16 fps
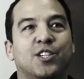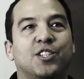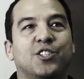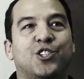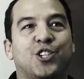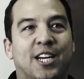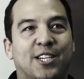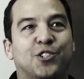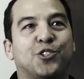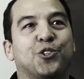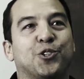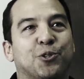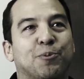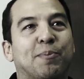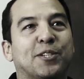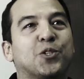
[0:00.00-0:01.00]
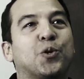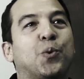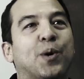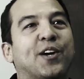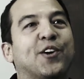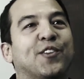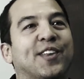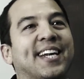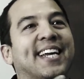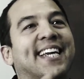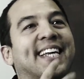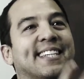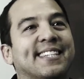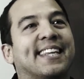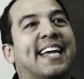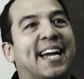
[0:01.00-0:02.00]
gesture much quicker than it
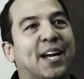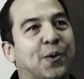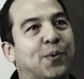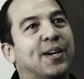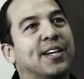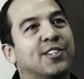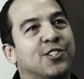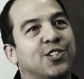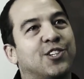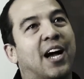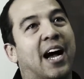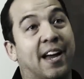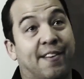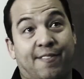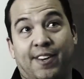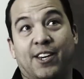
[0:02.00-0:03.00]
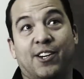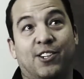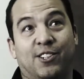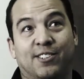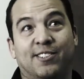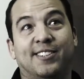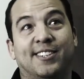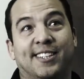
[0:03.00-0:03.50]
is language, I feel.